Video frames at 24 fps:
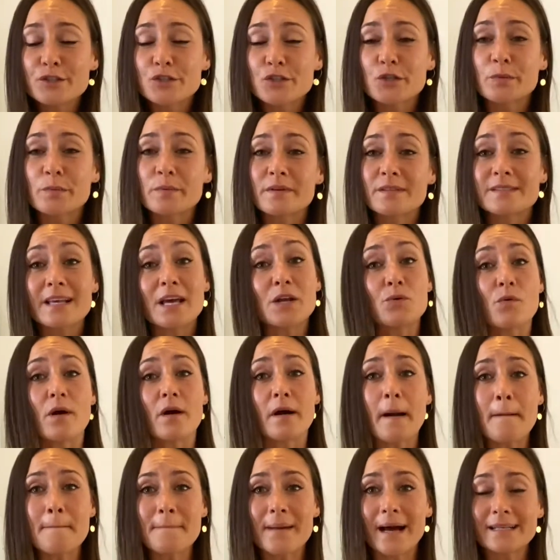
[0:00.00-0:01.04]
YouTubers, and
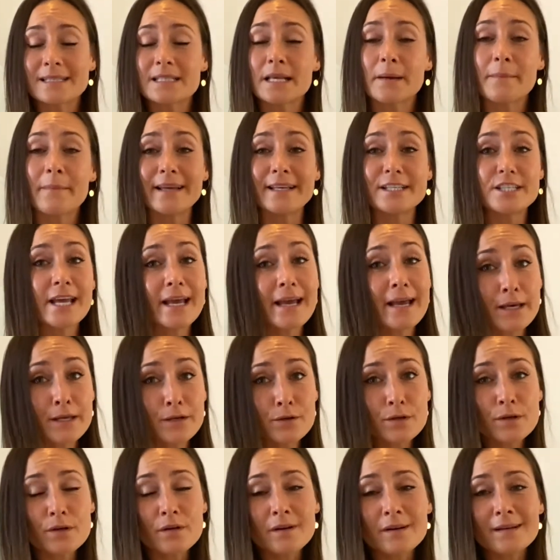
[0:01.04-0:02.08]
welcome back to my
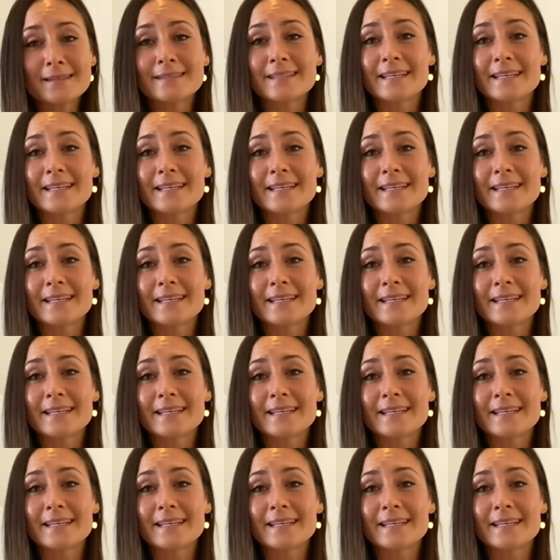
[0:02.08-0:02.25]
channel.